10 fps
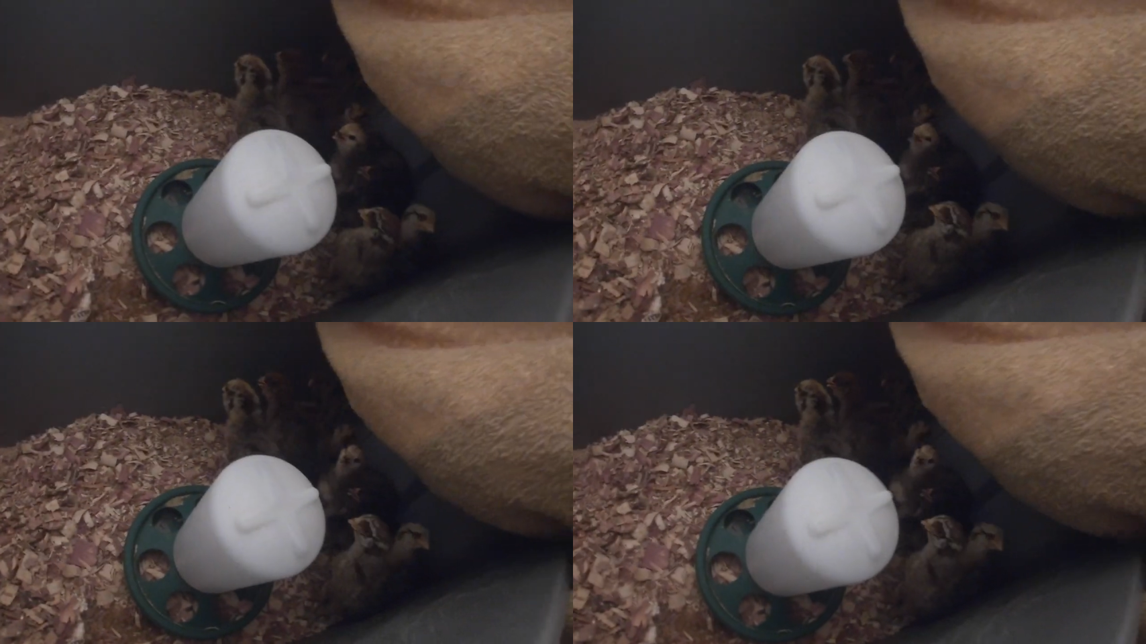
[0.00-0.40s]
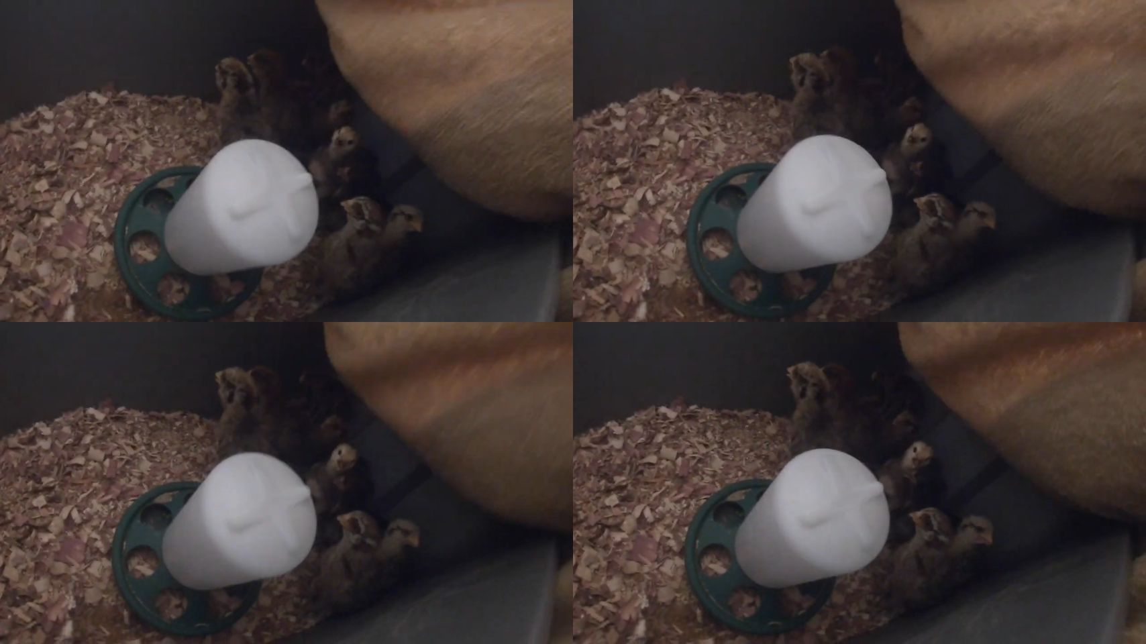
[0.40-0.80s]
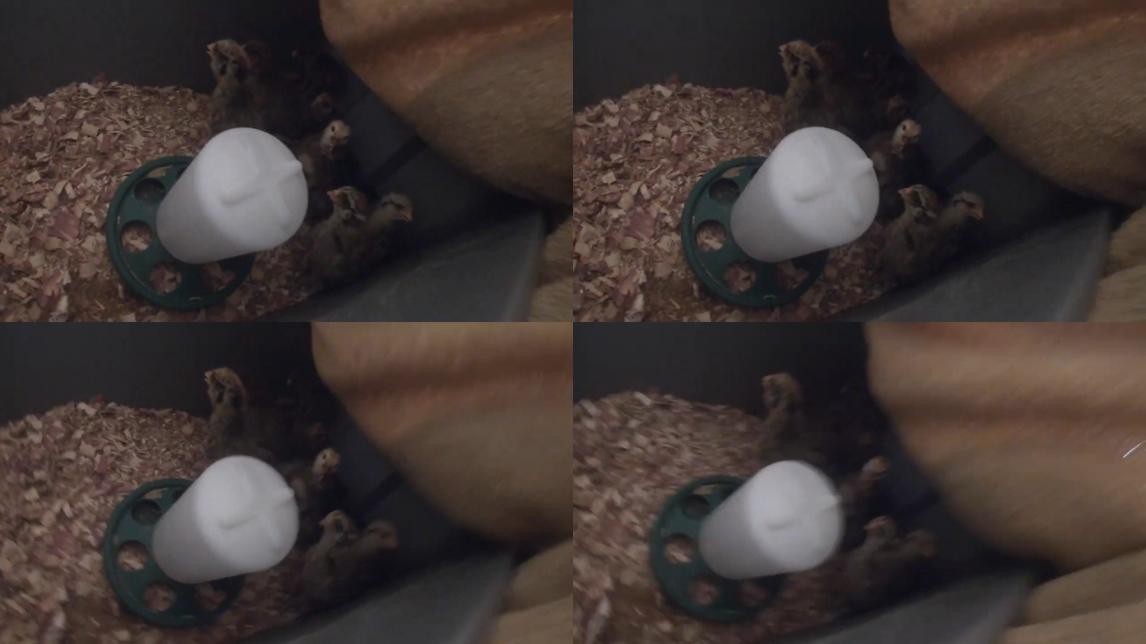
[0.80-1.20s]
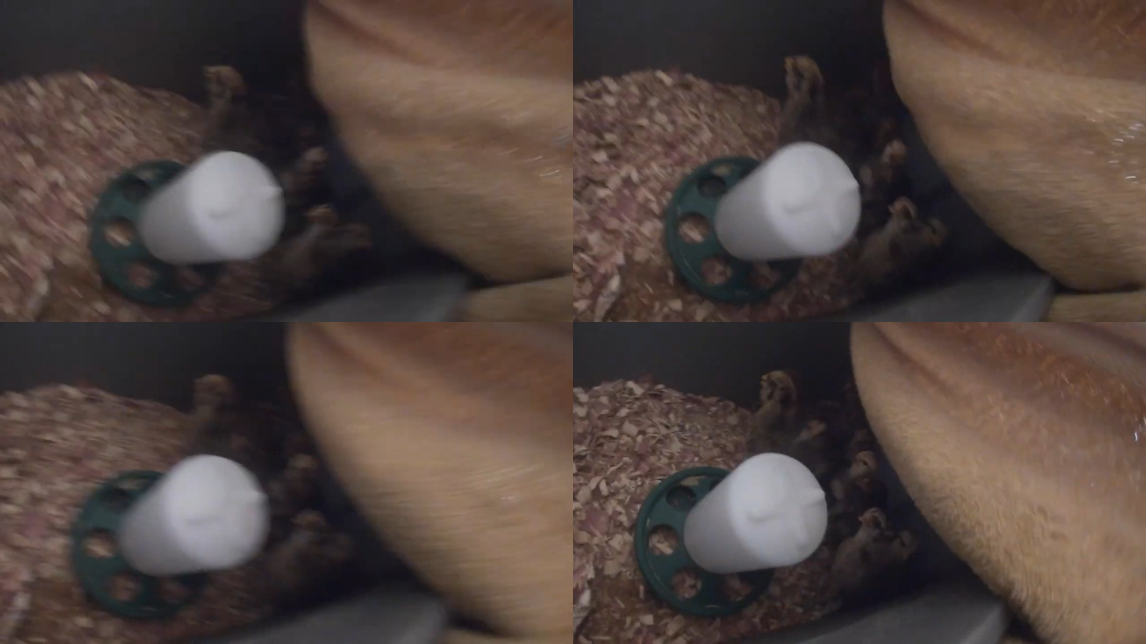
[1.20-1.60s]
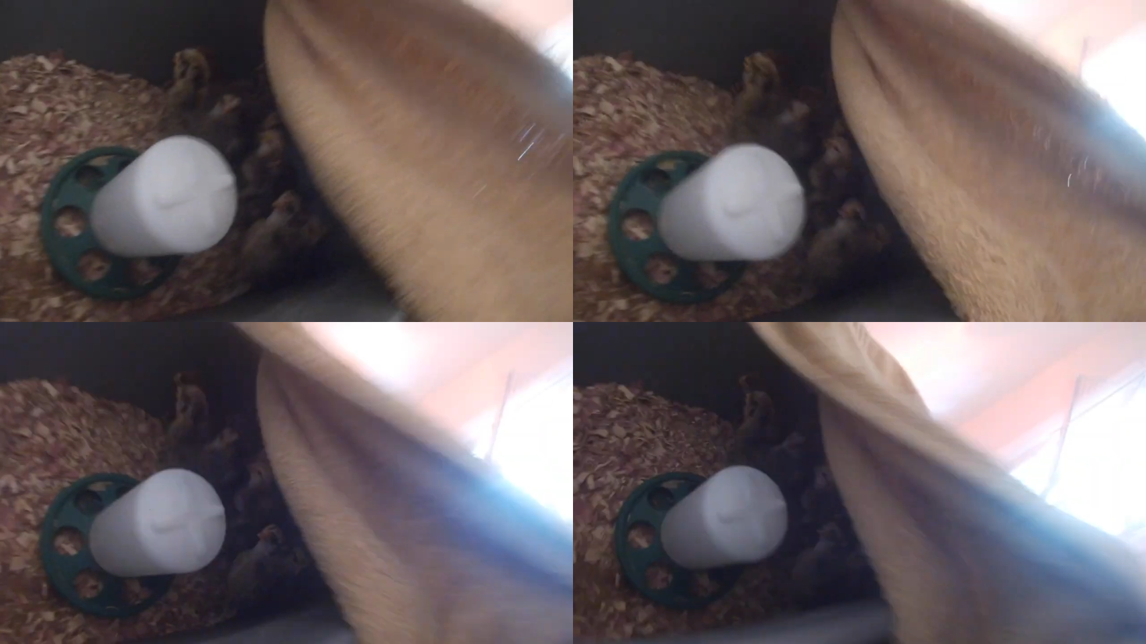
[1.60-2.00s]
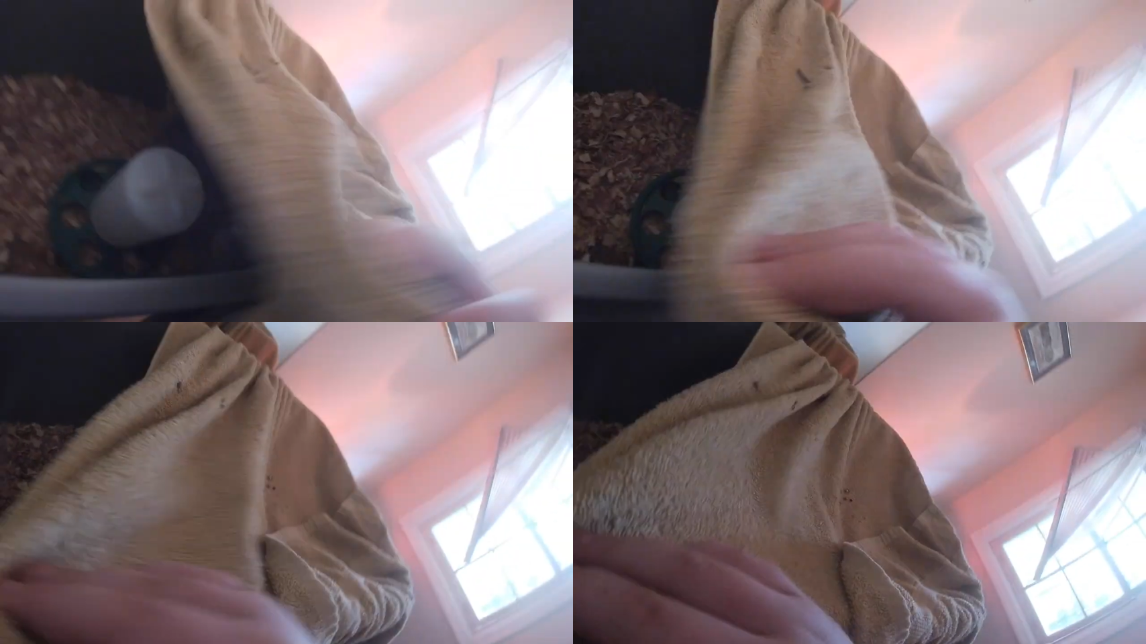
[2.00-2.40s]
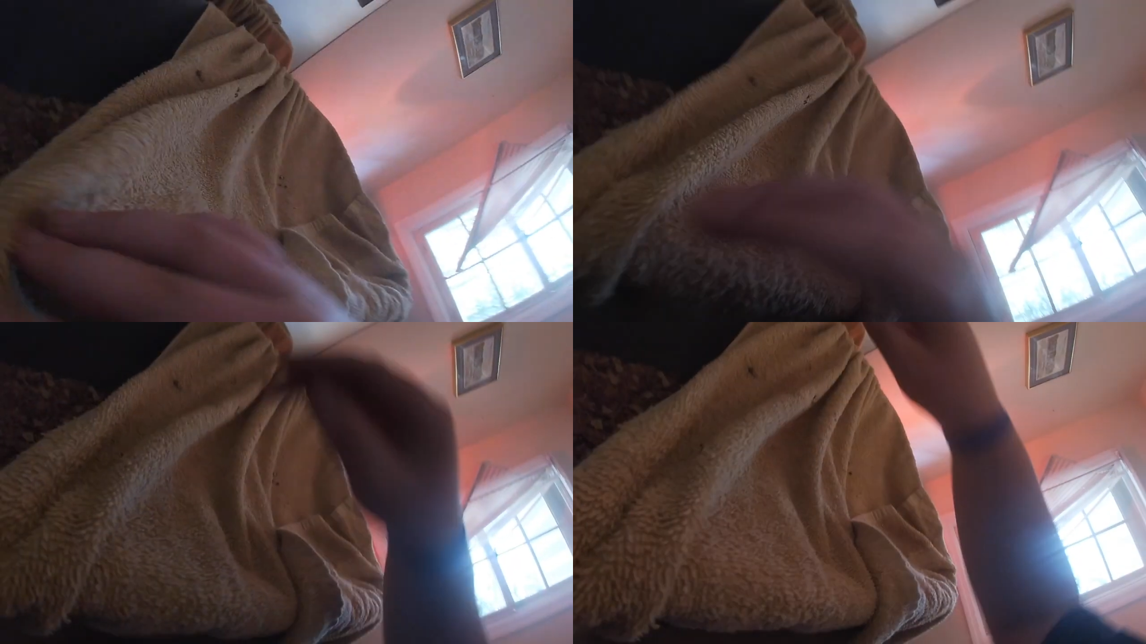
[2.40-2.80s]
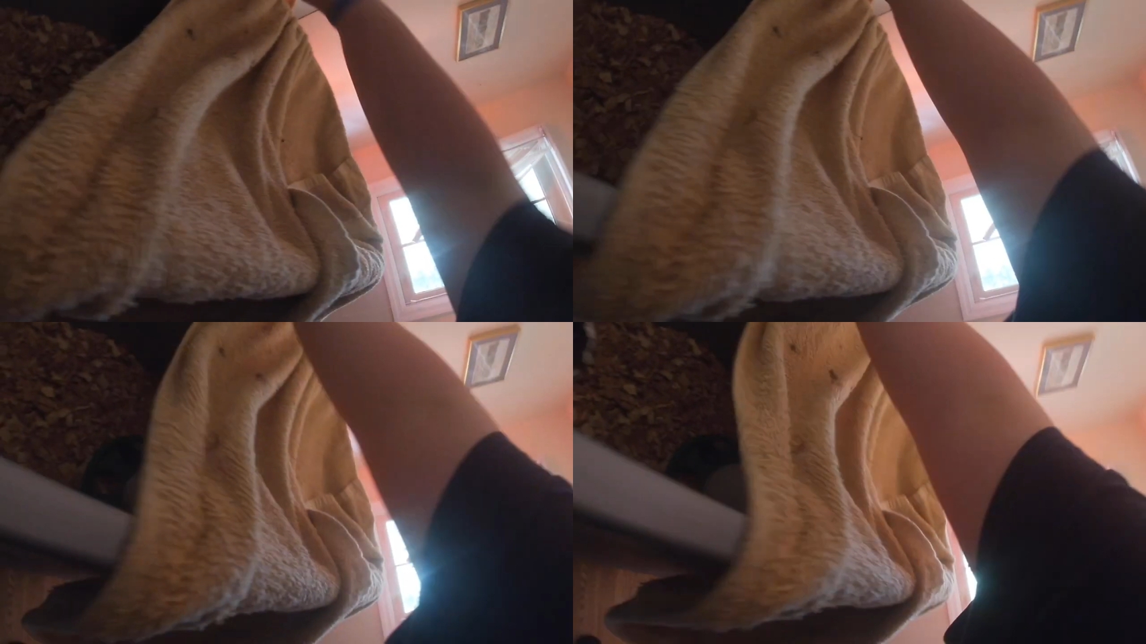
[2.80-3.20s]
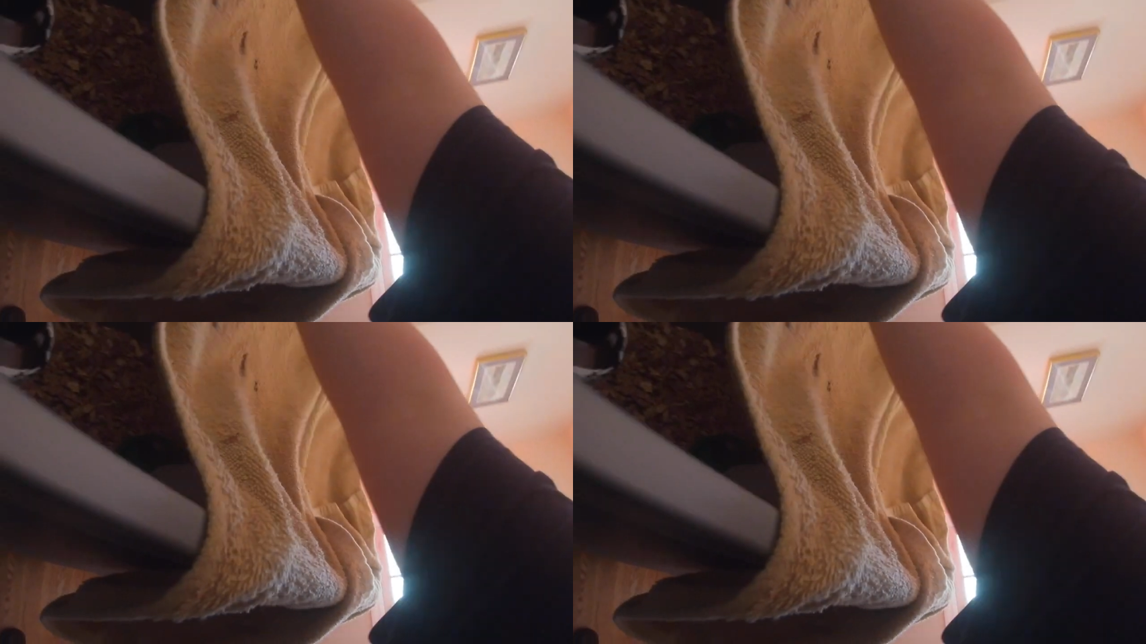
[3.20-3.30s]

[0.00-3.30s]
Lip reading: (no speaker visible)